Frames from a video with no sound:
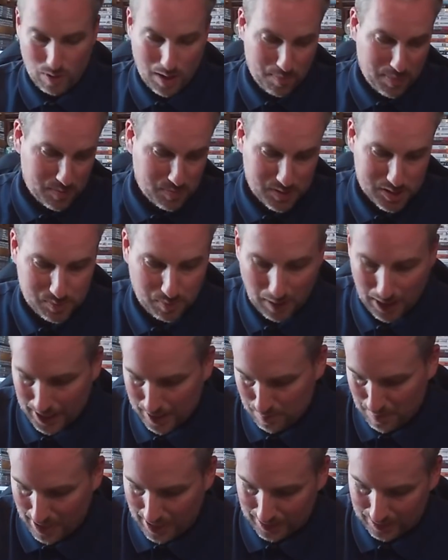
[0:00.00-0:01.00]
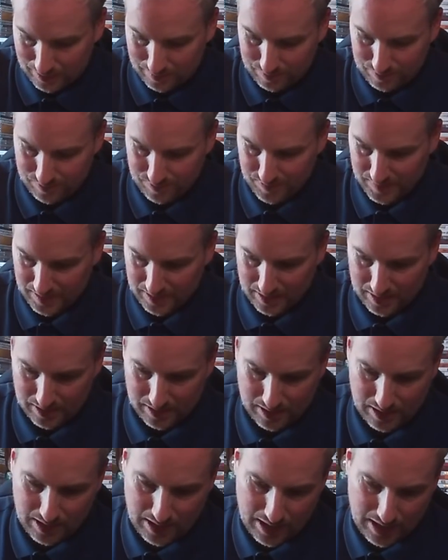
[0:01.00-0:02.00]
Web of Spider-Man,
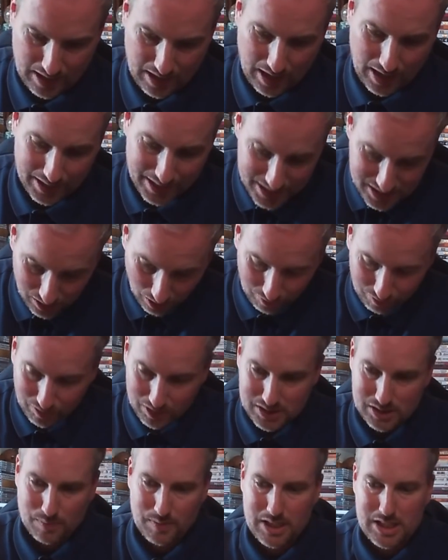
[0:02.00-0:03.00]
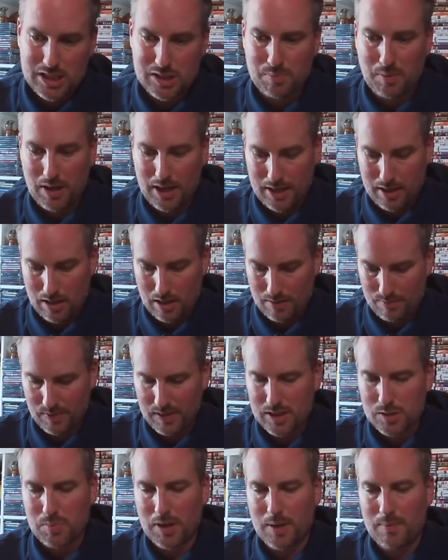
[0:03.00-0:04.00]
I need to go through some of these
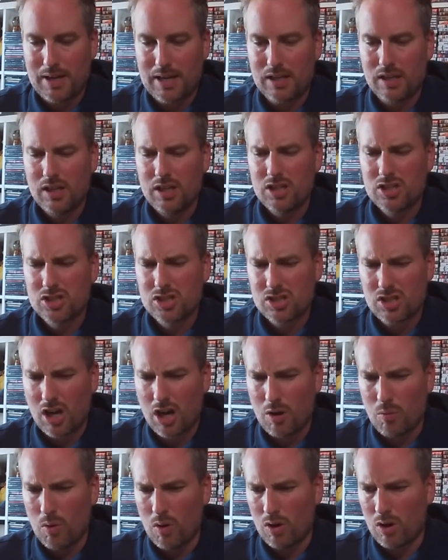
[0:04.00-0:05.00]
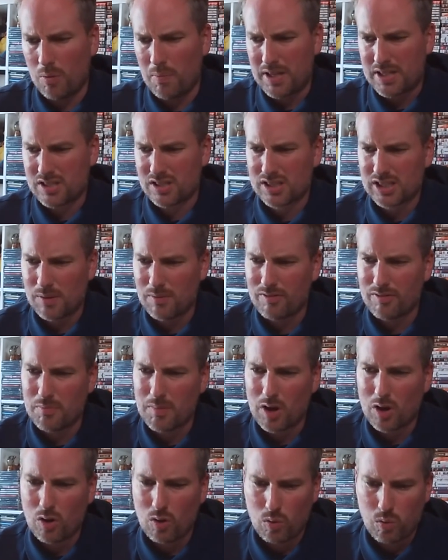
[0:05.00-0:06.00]
Spider-Man, Star Wars comics, because some of
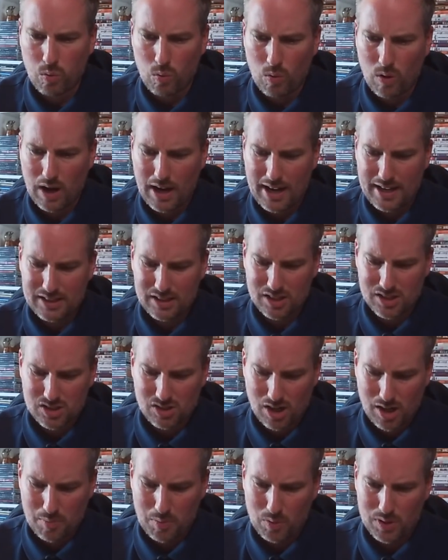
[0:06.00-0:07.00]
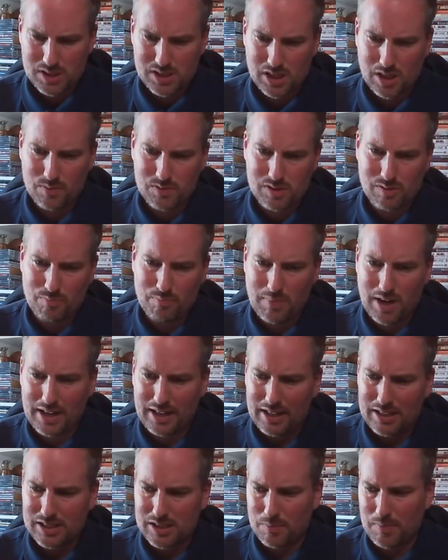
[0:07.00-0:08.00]
them are quite desirable in terms of
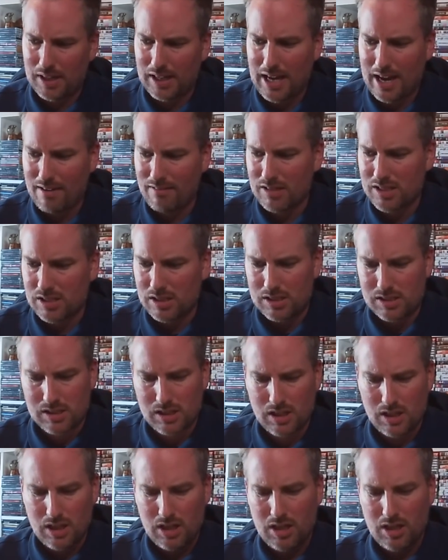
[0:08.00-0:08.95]
money and some of the characters.